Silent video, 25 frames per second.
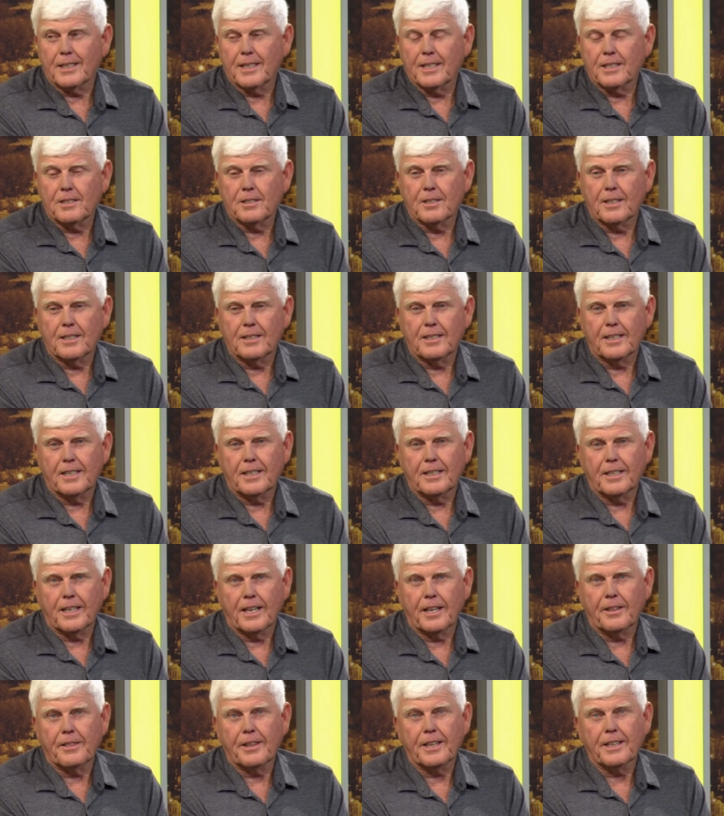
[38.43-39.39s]
I guess yeah,
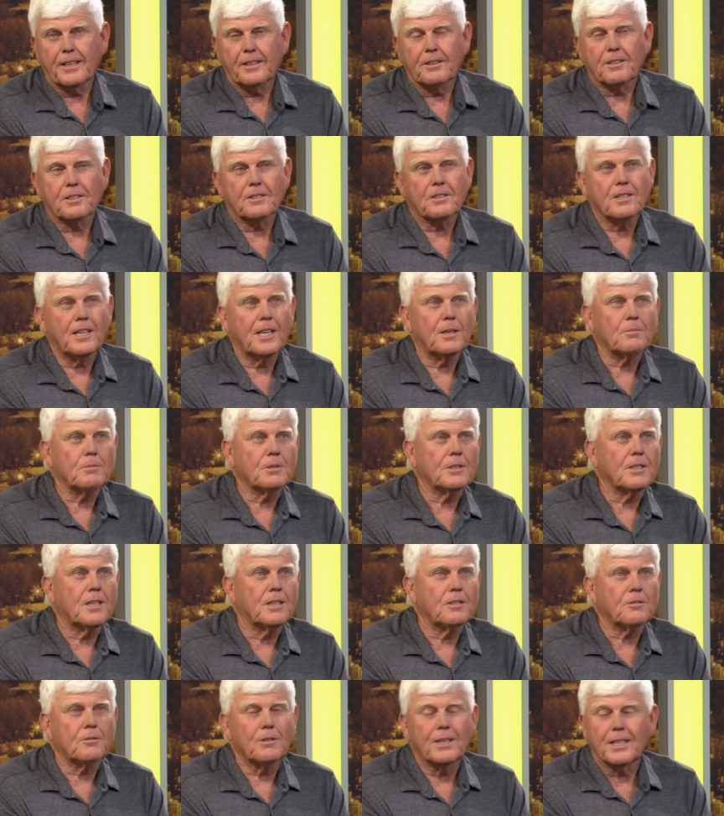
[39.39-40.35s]
I, I think at the time
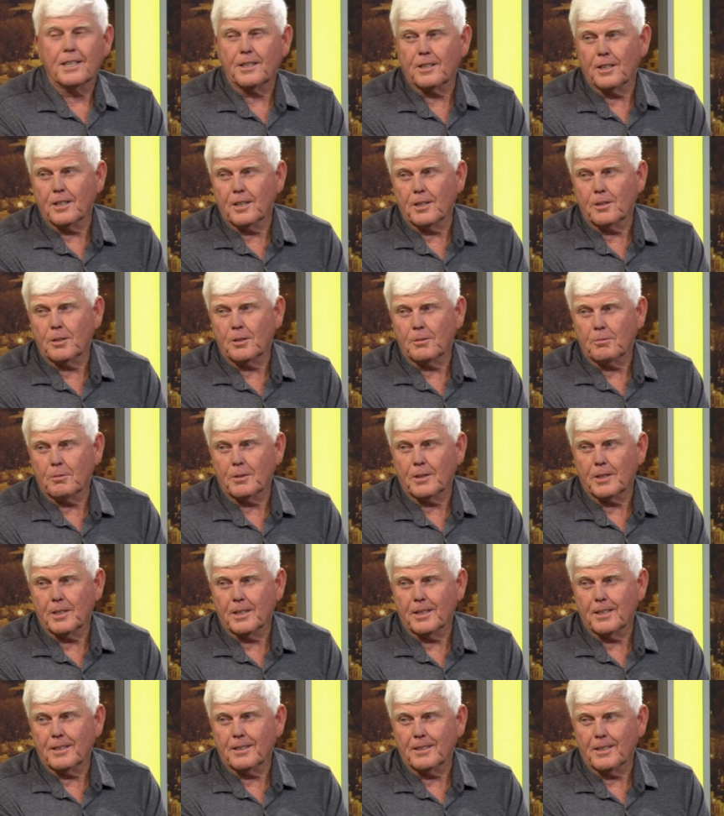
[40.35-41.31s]
you don't really know
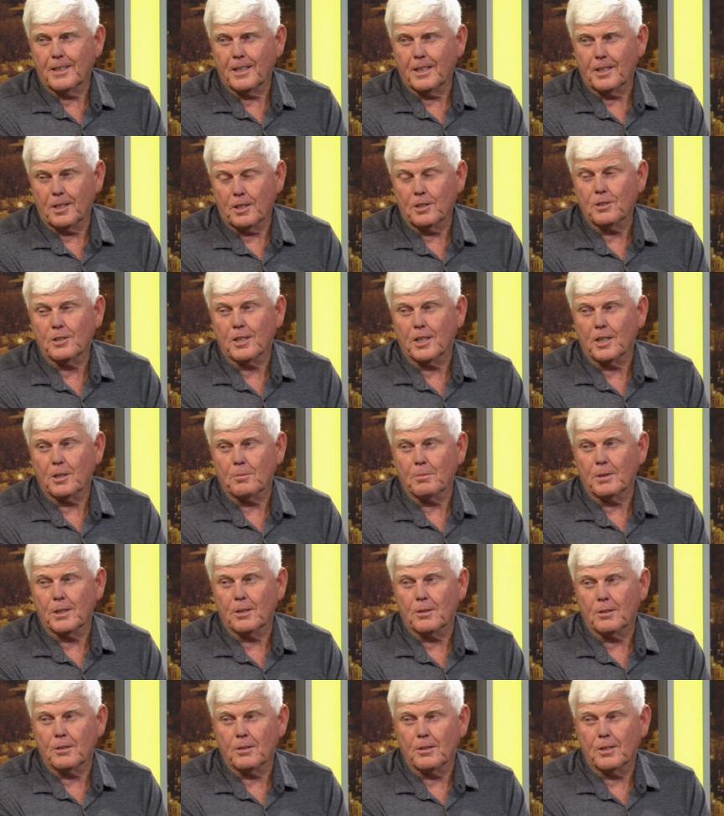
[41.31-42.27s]
whether it is going to
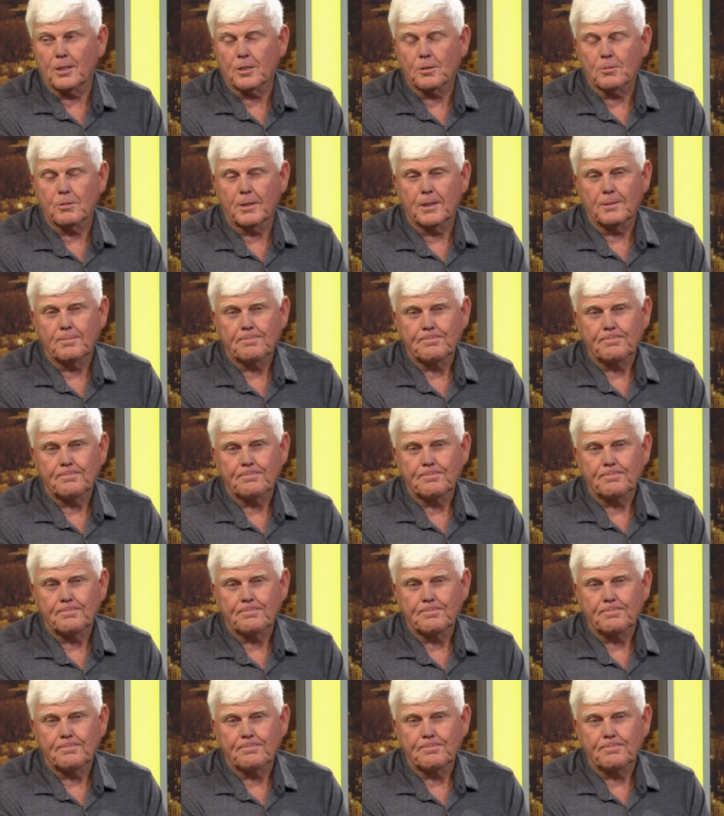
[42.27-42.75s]
be your last one.